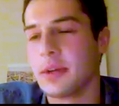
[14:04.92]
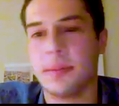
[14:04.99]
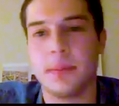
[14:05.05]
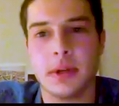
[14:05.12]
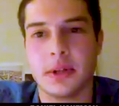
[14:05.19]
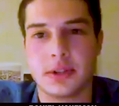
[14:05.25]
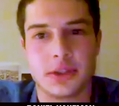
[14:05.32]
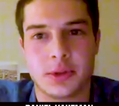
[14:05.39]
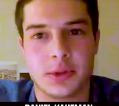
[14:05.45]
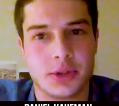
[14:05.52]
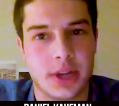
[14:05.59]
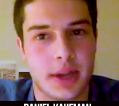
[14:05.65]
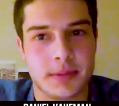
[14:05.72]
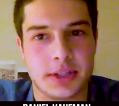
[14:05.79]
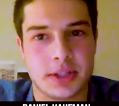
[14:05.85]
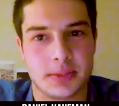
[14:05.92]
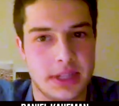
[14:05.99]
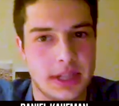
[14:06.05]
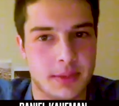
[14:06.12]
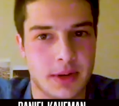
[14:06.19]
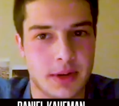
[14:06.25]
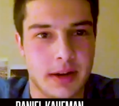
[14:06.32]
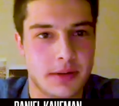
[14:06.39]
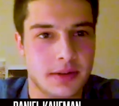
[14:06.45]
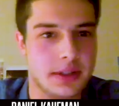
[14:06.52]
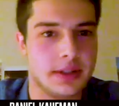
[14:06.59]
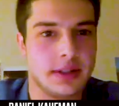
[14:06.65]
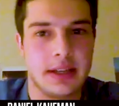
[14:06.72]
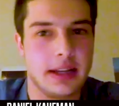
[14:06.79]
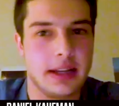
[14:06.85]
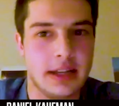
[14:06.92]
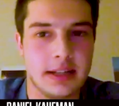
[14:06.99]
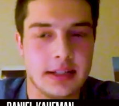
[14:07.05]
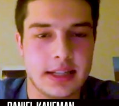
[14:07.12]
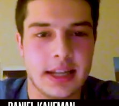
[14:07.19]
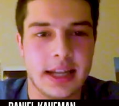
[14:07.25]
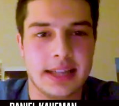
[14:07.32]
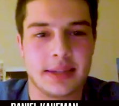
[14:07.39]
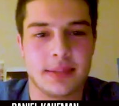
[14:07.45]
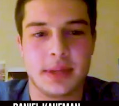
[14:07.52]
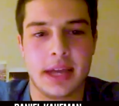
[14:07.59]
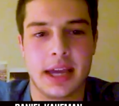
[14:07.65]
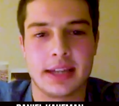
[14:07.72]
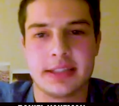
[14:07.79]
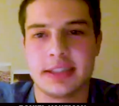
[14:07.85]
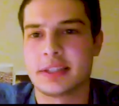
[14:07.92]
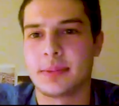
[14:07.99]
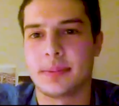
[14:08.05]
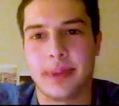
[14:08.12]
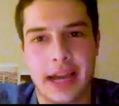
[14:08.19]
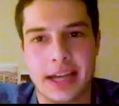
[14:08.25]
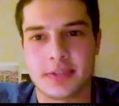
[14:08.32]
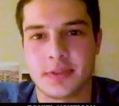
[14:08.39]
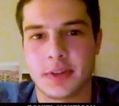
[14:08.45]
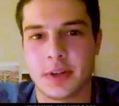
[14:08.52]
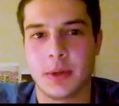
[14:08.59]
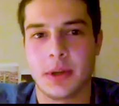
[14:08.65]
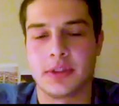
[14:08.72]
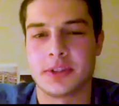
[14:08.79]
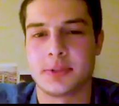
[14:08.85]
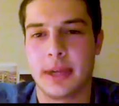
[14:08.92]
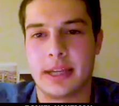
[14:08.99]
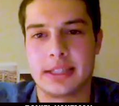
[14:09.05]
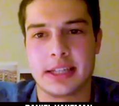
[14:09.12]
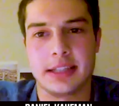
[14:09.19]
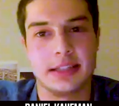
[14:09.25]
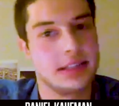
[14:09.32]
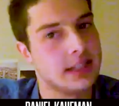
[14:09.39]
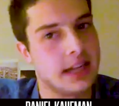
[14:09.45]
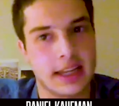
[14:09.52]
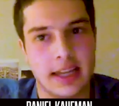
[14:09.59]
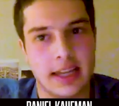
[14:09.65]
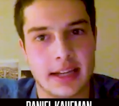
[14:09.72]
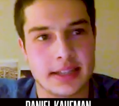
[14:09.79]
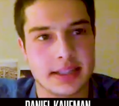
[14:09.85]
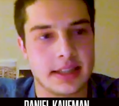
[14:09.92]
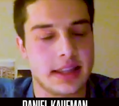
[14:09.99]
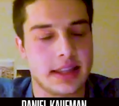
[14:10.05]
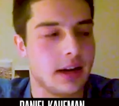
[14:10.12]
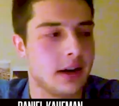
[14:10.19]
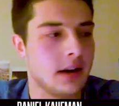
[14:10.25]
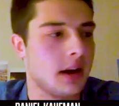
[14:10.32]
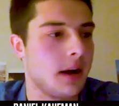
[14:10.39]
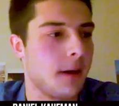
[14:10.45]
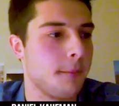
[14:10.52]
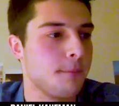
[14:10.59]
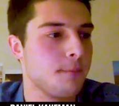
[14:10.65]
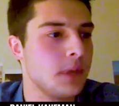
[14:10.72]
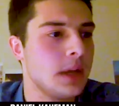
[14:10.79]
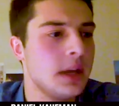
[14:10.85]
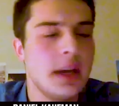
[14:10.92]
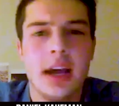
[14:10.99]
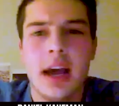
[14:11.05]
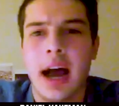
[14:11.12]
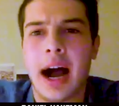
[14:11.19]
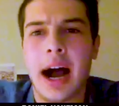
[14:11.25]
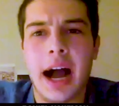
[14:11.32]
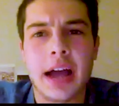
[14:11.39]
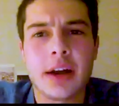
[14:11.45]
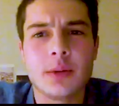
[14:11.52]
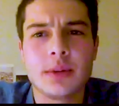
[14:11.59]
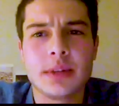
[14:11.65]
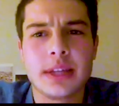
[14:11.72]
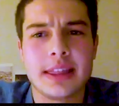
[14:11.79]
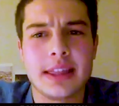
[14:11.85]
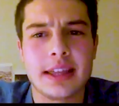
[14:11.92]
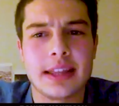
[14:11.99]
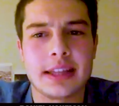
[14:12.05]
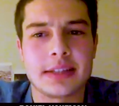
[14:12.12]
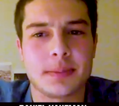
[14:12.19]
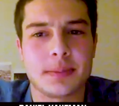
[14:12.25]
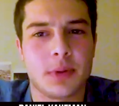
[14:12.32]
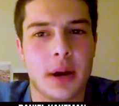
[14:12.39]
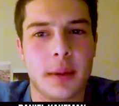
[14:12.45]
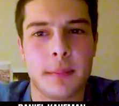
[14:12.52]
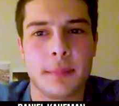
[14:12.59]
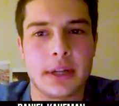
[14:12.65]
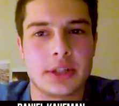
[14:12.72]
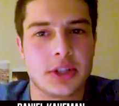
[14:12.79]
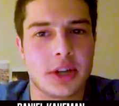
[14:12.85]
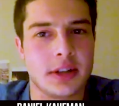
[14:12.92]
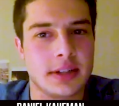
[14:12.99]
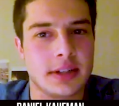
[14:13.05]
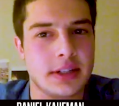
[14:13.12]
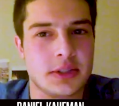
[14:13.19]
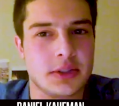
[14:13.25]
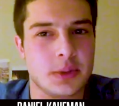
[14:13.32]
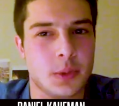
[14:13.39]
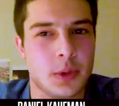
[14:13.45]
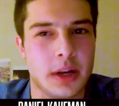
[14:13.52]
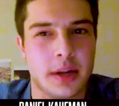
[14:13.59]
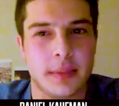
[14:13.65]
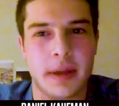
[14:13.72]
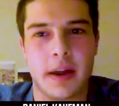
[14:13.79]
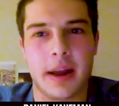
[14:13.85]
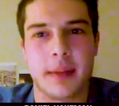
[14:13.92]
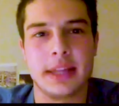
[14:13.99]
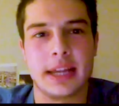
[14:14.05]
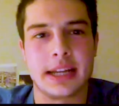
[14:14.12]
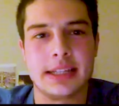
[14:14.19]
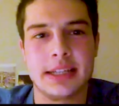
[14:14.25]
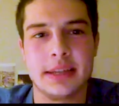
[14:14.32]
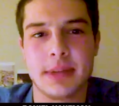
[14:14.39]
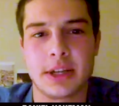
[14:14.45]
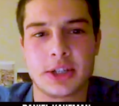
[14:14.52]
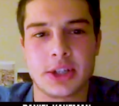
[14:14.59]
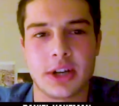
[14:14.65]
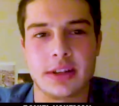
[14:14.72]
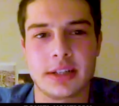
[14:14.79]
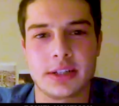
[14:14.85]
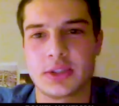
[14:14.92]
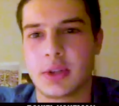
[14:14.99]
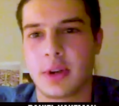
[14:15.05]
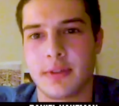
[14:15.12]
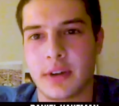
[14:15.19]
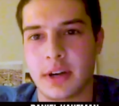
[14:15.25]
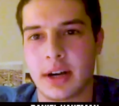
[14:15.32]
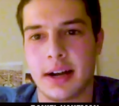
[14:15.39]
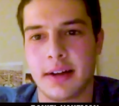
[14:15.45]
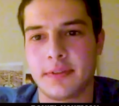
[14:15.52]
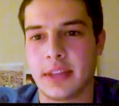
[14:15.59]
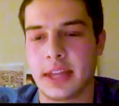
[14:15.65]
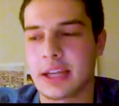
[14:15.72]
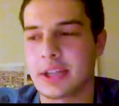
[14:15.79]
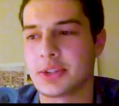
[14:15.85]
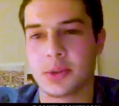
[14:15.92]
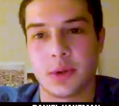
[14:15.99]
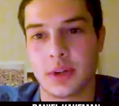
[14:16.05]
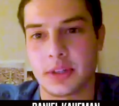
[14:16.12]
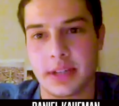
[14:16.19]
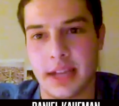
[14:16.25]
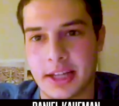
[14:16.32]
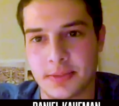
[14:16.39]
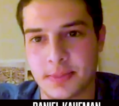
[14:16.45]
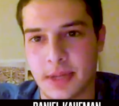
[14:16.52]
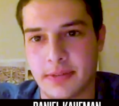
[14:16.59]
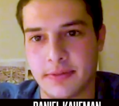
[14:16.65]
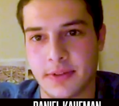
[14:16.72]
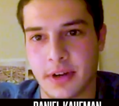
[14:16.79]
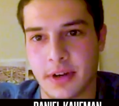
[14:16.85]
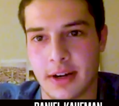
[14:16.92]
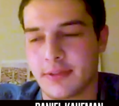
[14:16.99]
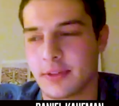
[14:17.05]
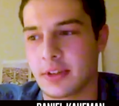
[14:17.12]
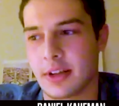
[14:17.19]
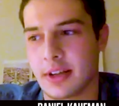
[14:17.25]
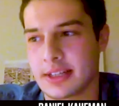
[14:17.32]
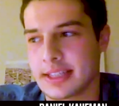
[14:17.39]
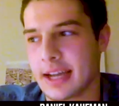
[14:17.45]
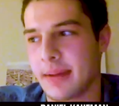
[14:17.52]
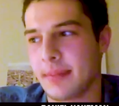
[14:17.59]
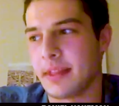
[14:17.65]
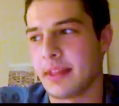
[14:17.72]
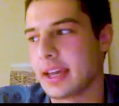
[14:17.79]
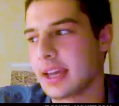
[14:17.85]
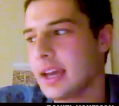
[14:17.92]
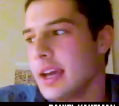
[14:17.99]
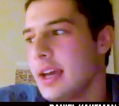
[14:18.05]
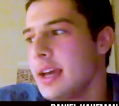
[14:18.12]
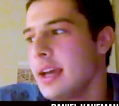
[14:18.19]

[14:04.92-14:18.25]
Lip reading: you can build a true championship team around in today's NBA because he doesn't pass very well. The spacing, at least not yet, isn't there. I don't really think that's a problem that Charlotte needs to worry about. I mean, like a team like Charlotte is so far off and like historically has been far off for a long time that like